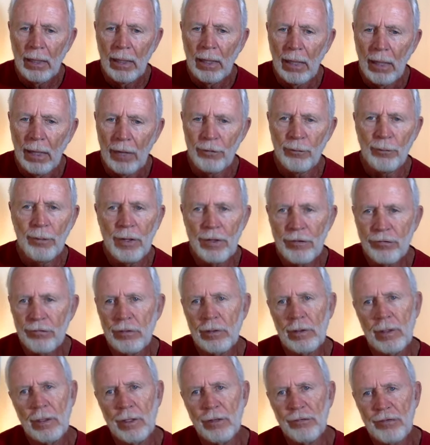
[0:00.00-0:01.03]
And the
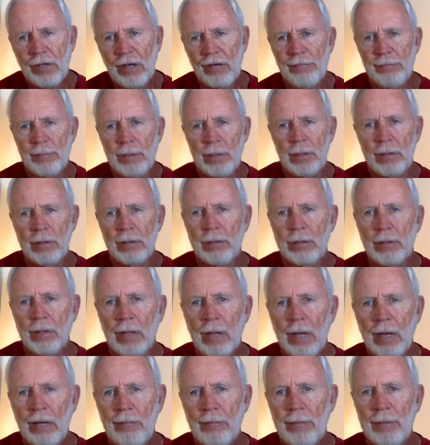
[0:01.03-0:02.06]
reason is I've been
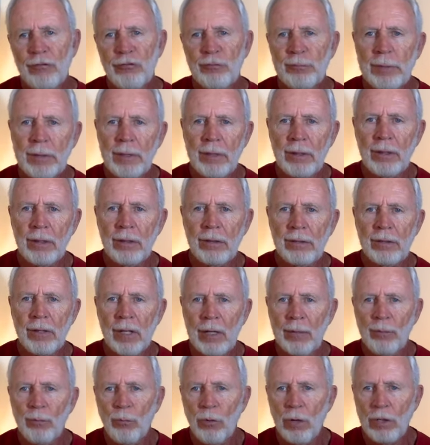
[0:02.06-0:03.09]
I've been spending
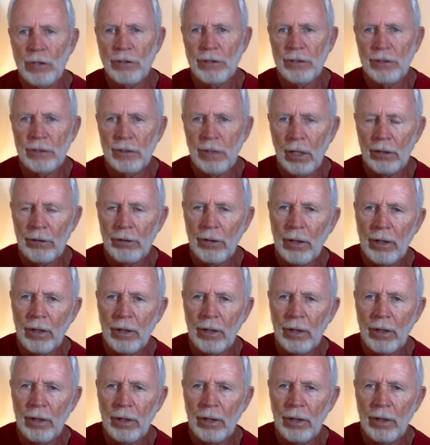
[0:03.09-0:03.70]
time watching Dr.